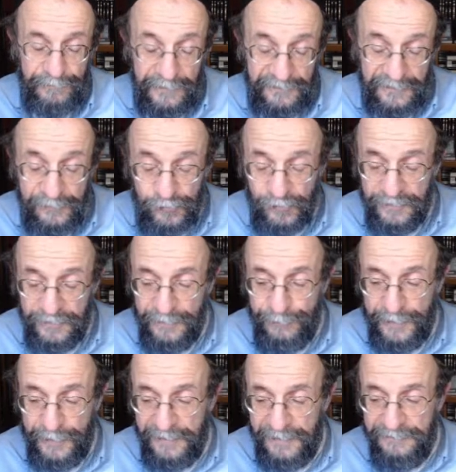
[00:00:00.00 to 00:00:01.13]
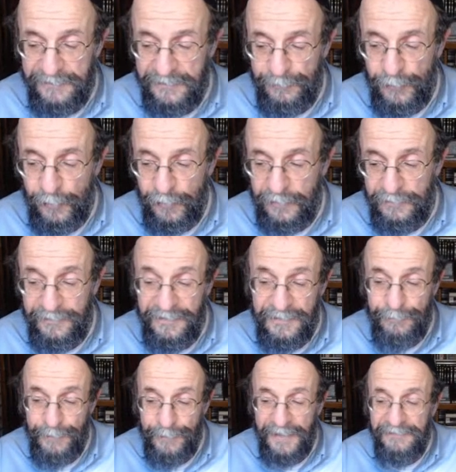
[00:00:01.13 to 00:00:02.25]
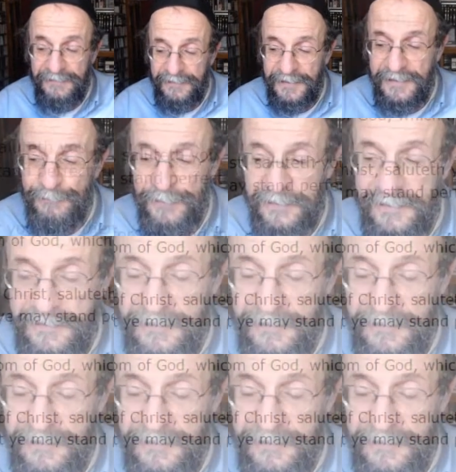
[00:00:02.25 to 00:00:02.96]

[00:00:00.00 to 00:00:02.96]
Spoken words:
essentially abandoned Paul, and didn't abandon him, but he